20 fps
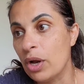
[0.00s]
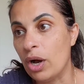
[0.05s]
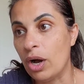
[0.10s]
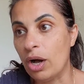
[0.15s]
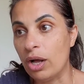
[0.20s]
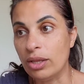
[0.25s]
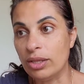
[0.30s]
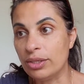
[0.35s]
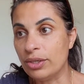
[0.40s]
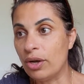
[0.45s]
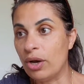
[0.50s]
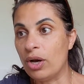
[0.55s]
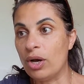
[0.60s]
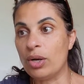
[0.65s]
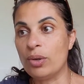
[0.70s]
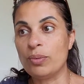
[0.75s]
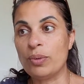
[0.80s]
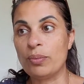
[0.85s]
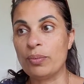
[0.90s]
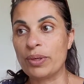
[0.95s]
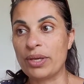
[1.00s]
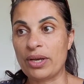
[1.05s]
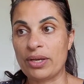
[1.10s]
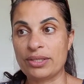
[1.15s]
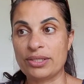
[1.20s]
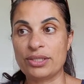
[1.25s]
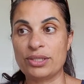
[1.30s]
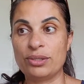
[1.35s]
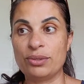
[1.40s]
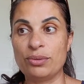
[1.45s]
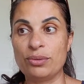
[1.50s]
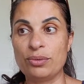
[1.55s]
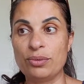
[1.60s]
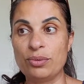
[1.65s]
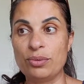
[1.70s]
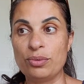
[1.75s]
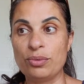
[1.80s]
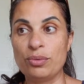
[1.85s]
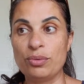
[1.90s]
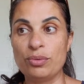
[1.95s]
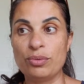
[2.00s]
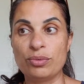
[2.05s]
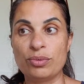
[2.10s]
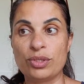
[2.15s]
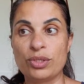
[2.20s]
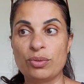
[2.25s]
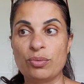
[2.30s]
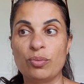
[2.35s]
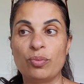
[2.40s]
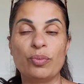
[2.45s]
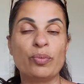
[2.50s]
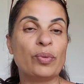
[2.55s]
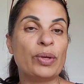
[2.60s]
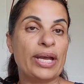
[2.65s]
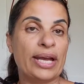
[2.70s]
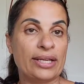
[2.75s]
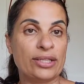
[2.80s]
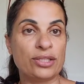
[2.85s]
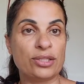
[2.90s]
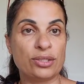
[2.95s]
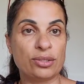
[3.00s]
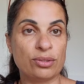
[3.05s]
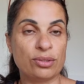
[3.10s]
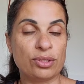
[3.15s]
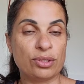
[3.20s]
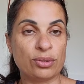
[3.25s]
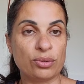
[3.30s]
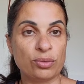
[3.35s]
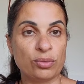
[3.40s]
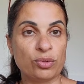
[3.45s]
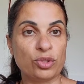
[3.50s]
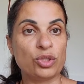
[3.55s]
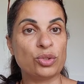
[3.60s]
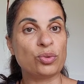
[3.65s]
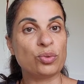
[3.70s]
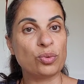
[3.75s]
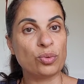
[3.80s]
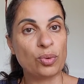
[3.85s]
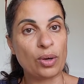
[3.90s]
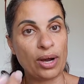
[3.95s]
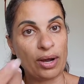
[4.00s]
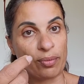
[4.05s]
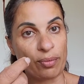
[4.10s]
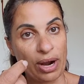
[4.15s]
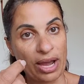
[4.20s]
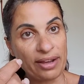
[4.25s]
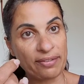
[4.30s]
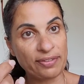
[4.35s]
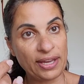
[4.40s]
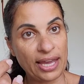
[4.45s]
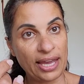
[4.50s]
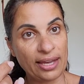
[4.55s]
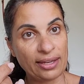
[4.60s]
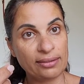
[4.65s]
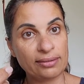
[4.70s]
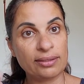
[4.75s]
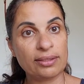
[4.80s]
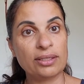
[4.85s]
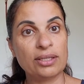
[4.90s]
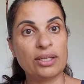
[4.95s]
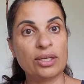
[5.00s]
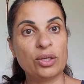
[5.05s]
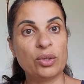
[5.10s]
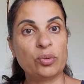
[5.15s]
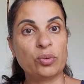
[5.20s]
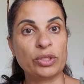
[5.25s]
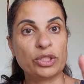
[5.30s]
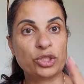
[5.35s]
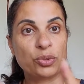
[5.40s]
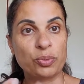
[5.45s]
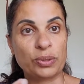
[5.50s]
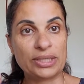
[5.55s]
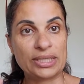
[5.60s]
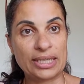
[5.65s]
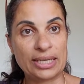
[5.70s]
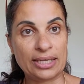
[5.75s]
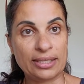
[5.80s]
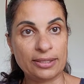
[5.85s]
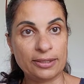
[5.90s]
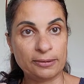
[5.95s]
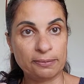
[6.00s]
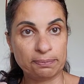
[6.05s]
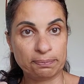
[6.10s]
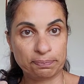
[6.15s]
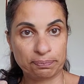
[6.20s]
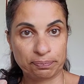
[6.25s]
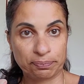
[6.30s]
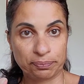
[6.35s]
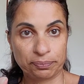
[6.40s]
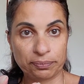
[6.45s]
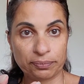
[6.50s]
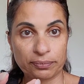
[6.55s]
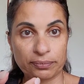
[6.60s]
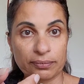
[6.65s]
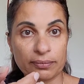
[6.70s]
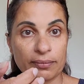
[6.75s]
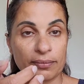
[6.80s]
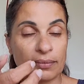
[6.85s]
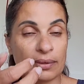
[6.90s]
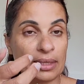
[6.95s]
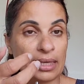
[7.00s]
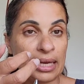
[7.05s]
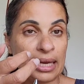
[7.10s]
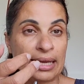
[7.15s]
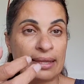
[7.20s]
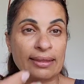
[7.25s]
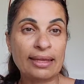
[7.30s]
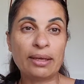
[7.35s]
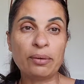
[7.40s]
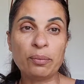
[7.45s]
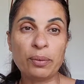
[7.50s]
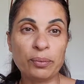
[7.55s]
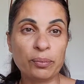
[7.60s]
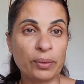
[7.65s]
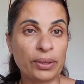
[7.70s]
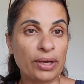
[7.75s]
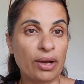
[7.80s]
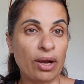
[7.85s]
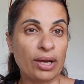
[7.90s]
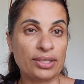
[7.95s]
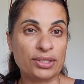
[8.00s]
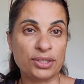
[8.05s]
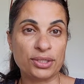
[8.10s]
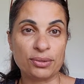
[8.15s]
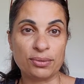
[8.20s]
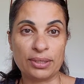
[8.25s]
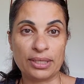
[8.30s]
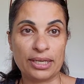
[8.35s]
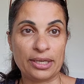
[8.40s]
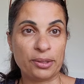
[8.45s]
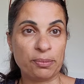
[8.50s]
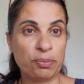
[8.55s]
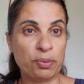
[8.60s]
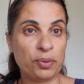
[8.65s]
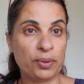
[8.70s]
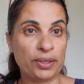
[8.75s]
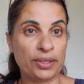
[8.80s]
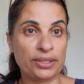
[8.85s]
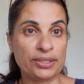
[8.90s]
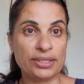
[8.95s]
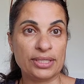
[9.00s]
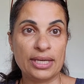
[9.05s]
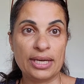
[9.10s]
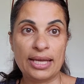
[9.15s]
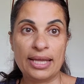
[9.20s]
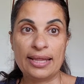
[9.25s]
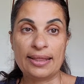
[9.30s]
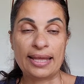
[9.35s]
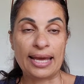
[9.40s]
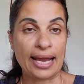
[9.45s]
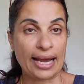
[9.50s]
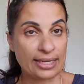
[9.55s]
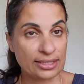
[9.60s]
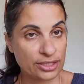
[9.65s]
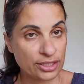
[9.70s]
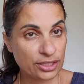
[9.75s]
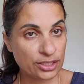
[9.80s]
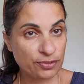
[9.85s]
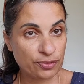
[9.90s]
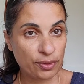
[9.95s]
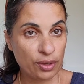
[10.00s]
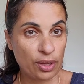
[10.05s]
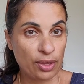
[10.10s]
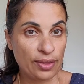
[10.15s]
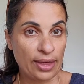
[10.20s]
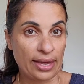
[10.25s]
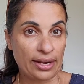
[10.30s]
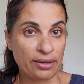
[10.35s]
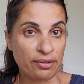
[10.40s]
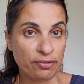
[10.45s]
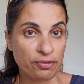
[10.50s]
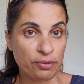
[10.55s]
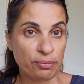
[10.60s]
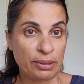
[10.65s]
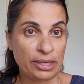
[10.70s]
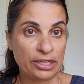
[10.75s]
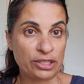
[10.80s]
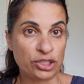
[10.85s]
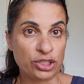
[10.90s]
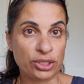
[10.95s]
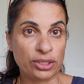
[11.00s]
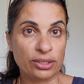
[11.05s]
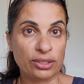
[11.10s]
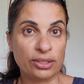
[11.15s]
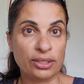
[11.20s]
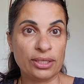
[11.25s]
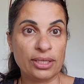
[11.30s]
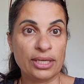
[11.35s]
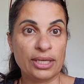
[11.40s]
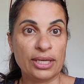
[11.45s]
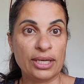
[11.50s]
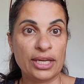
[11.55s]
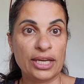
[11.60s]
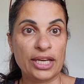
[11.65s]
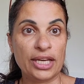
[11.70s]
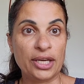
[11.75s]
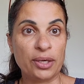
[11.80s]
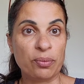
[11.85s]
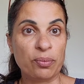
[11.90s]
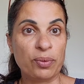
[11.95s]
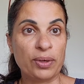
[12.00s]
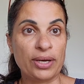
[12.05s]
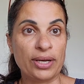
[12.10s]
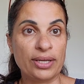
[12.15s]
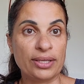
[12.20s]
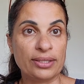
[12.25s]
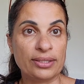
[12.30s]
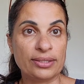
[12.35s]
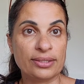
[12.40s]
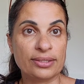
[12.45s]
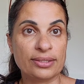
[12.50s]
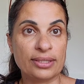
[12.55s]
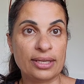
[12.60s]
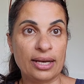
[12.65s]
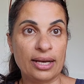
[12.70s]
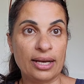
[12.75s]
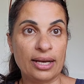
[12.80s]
all in all, when we got to we had to do ArriveCAN, which we did. And then when we got to the airport, they asked us for all that information. It was